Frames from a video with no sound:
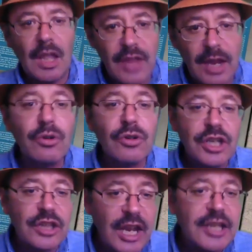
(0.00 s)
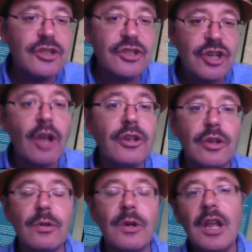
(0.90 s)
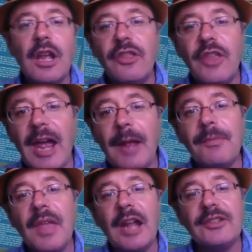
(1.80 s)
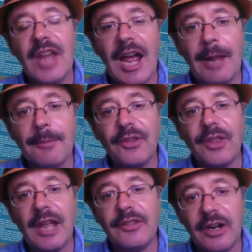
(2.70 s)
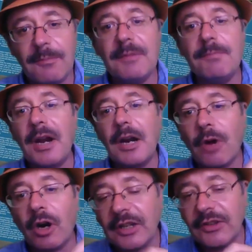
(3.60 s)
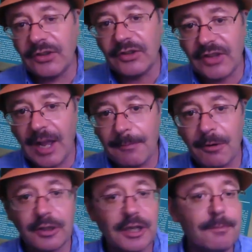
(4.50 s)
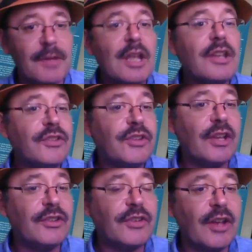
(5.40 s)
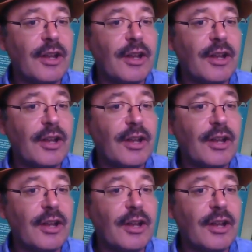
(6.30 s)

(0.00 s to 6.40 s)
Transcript: They can show you that at times that there have been bear markets in the stock market since